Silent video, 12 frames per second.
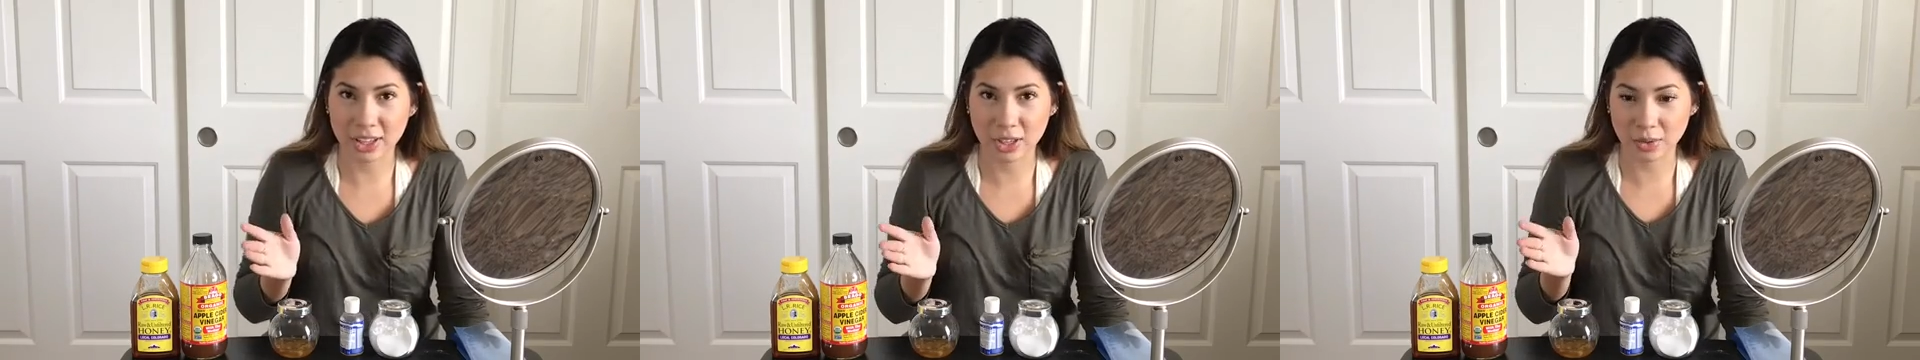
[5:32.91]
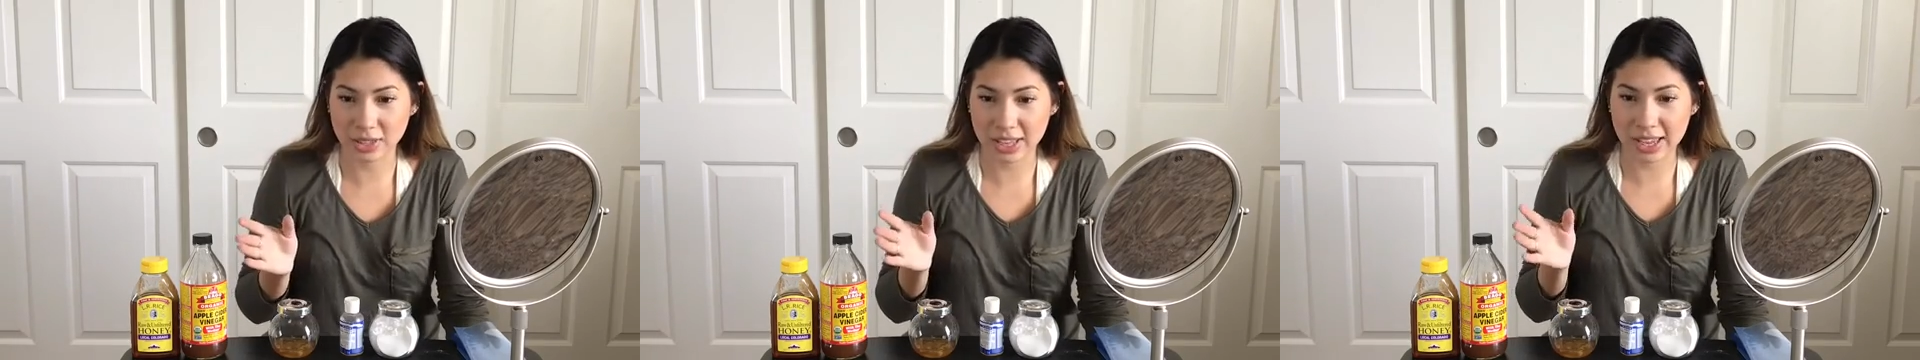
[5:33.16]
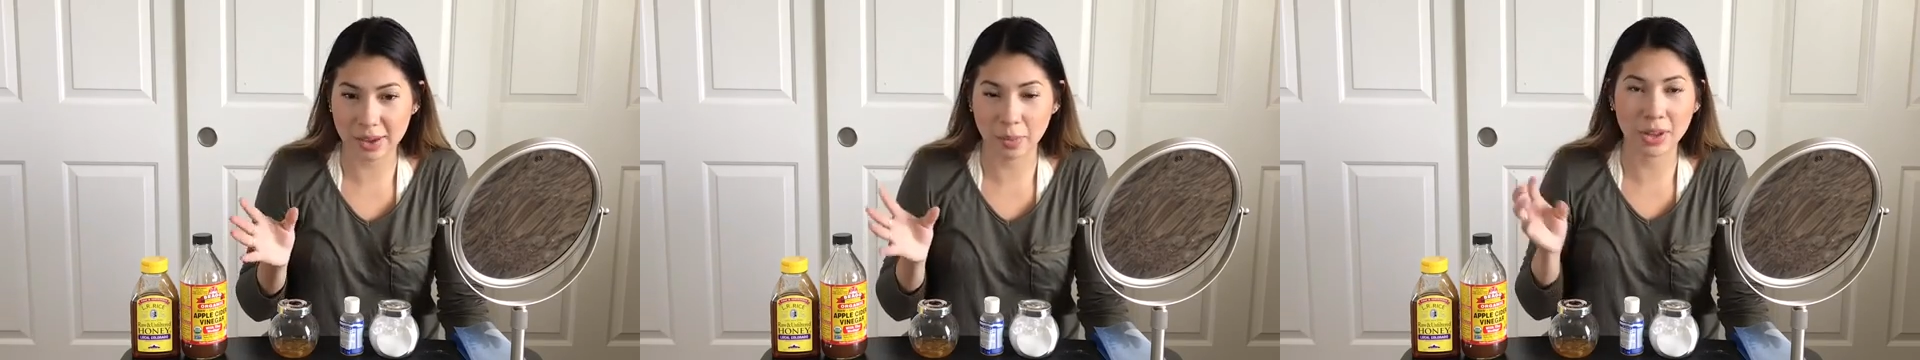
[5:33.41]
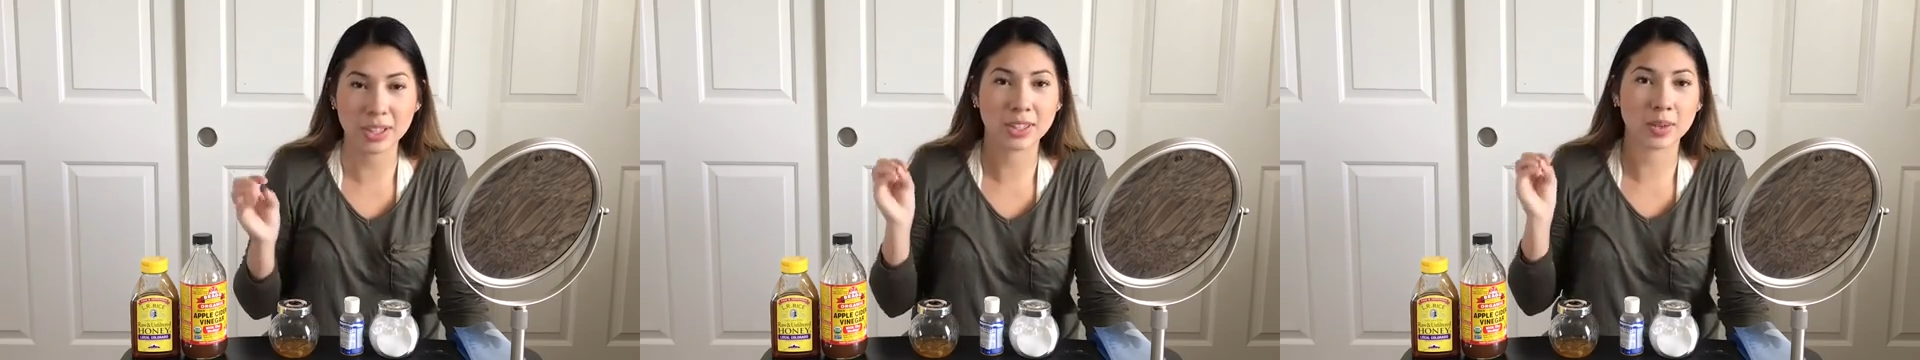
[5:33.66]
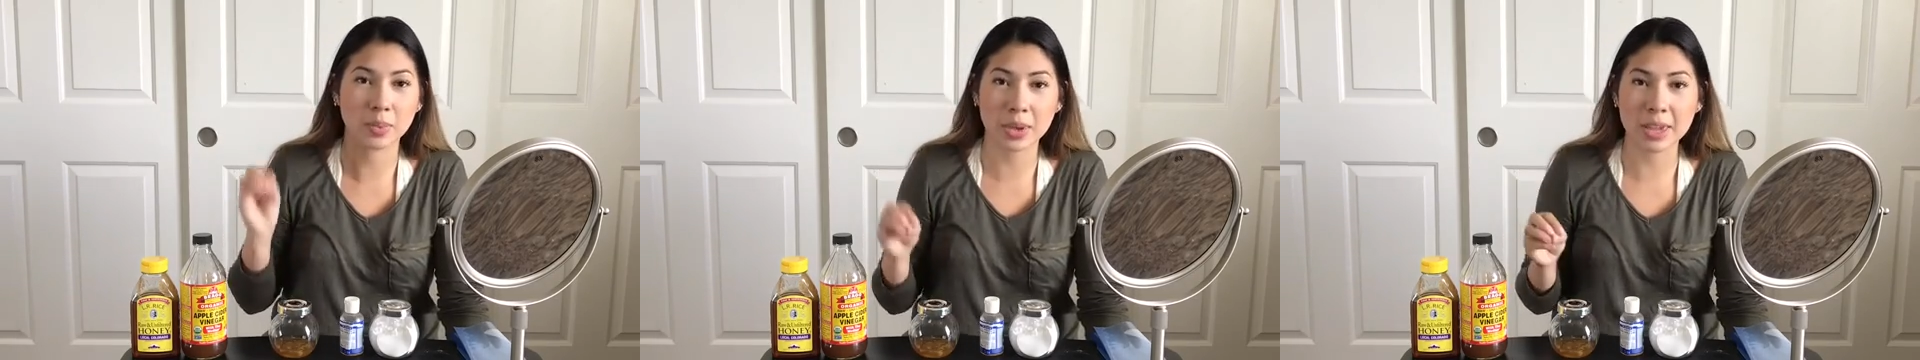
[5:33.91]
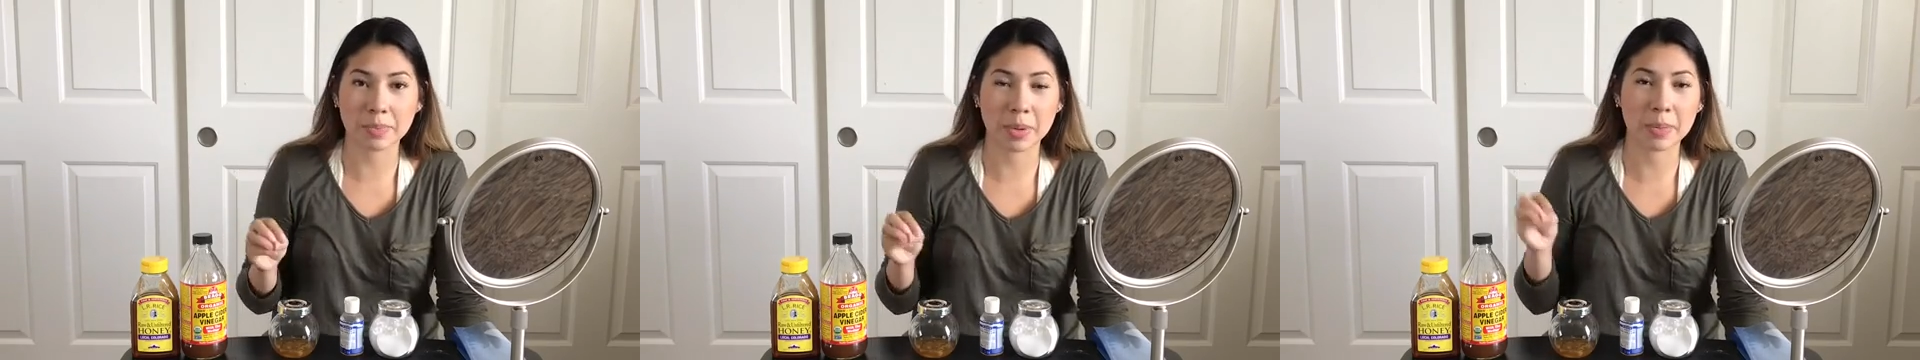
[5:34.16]
Use it once a
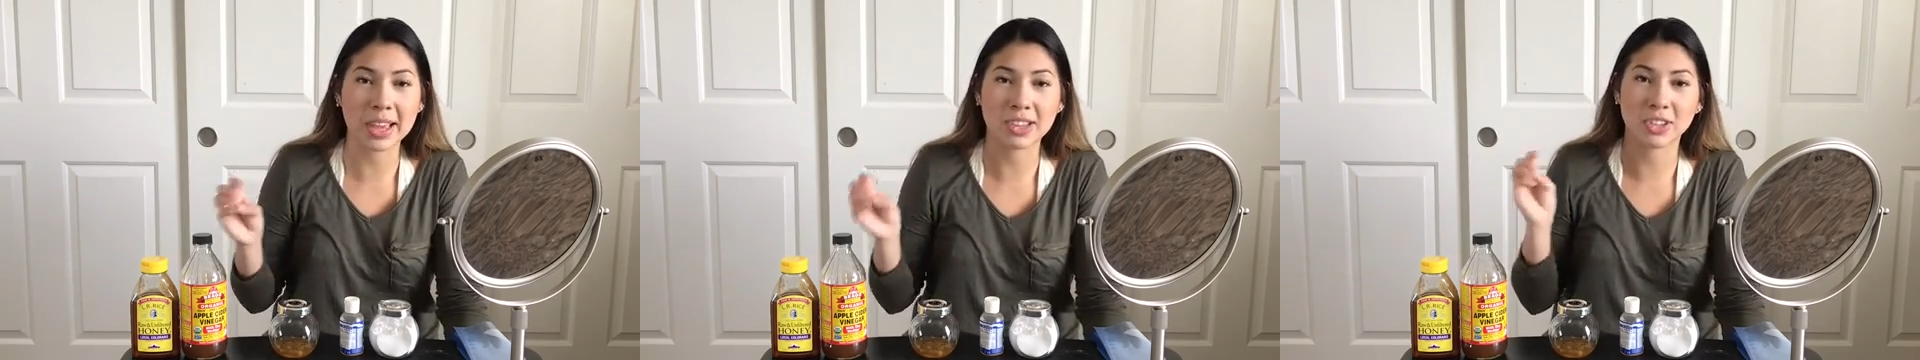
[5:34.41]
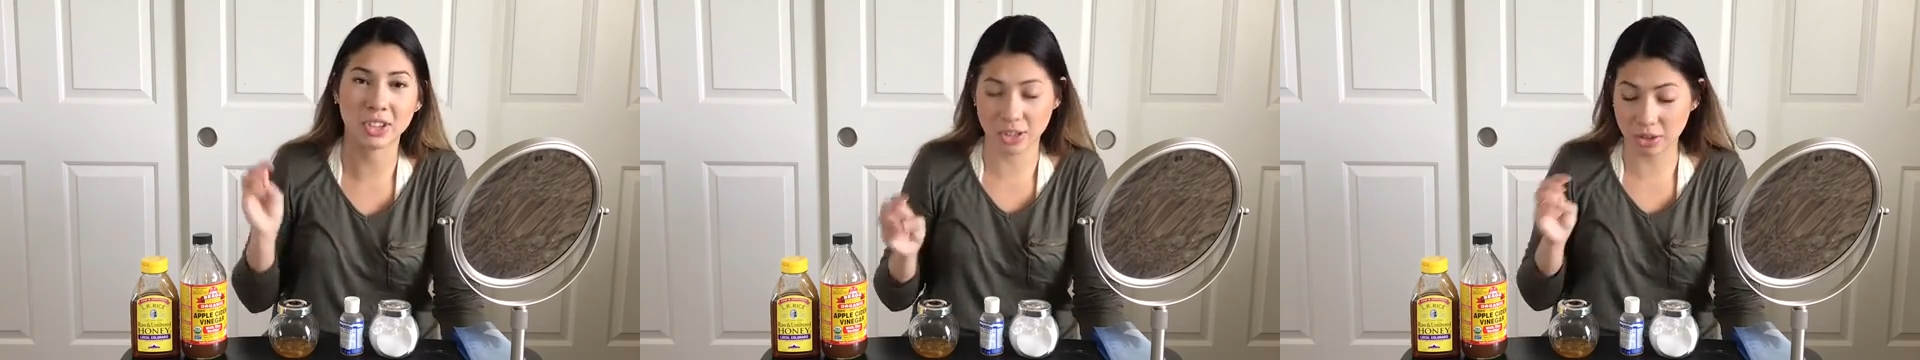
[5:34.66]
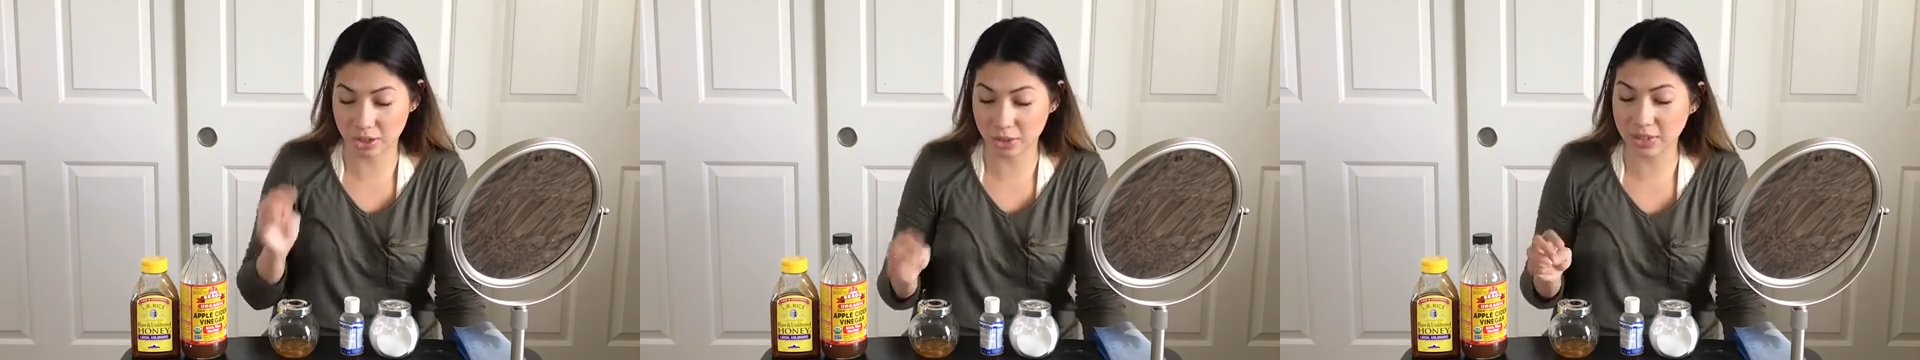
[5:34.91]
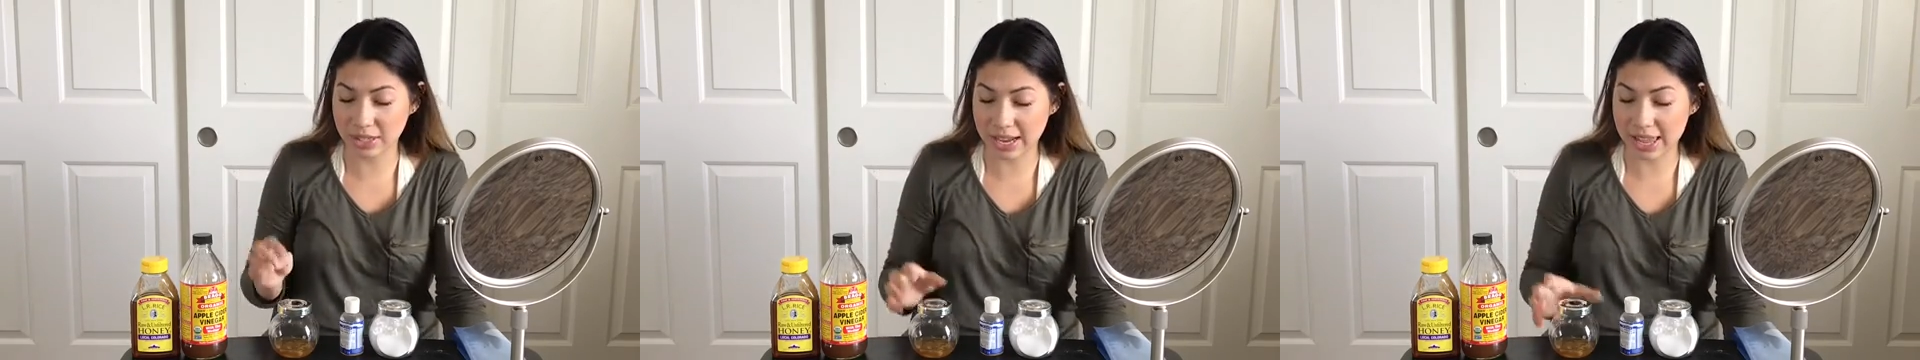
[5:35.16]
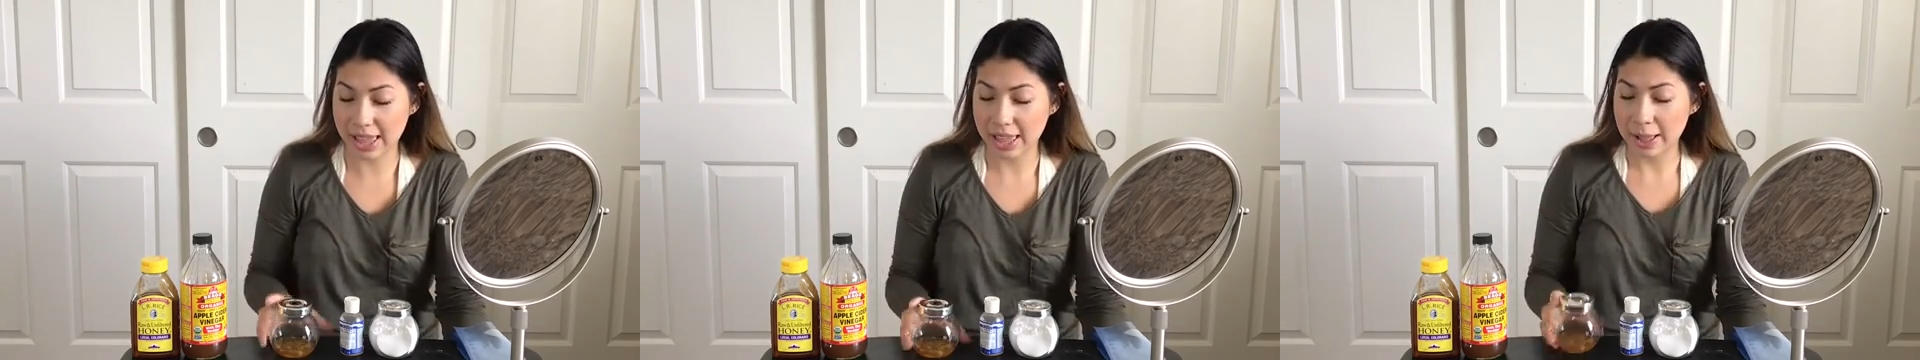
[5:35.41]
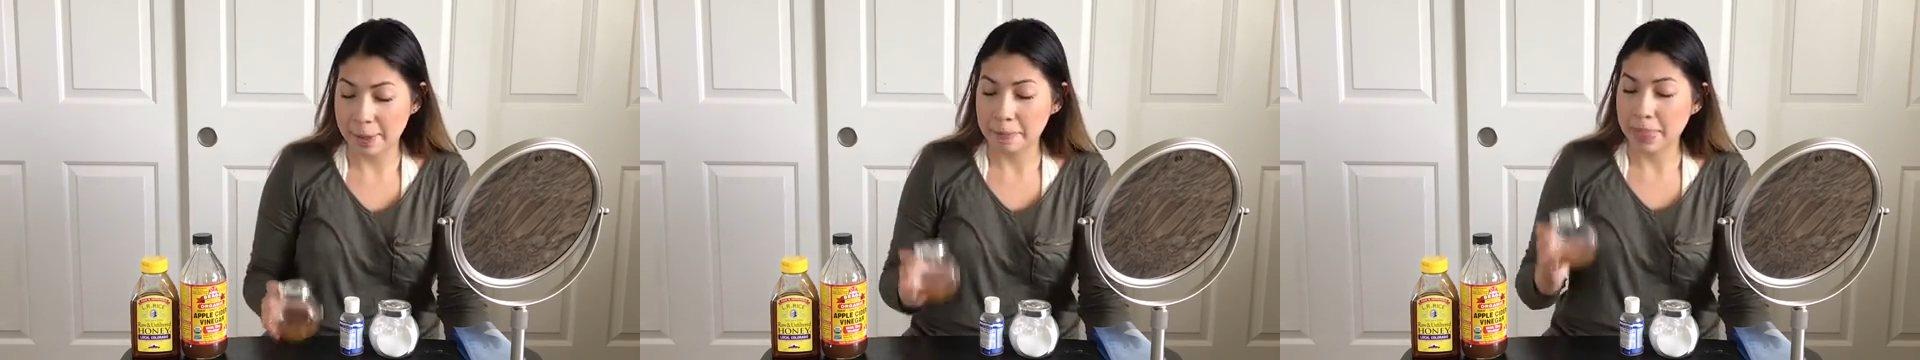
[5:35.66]
week, but make sure you're using it.